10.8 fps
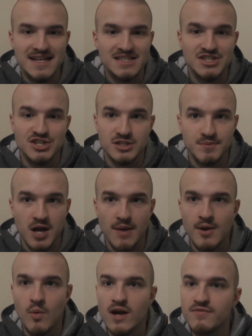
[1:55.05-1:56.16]
is just
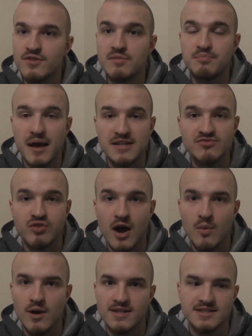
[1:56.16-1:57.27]
becoming one of the best
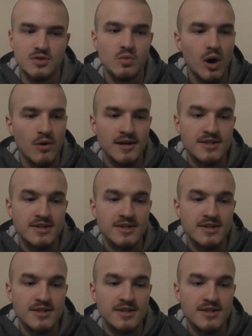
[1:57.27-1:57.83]
right wingers in the world.